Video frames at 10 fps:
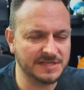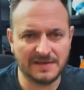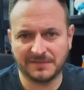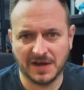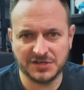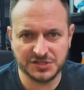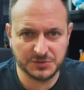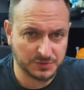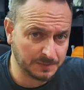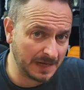Death
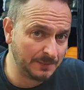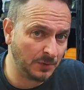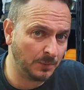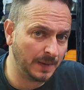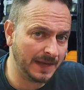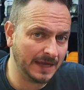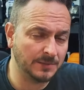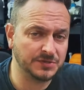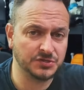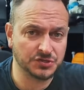Racers was people being
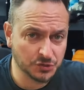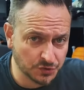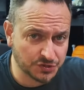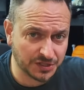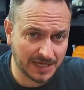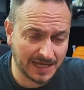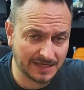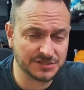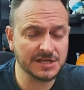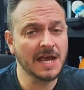able to source the
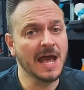kits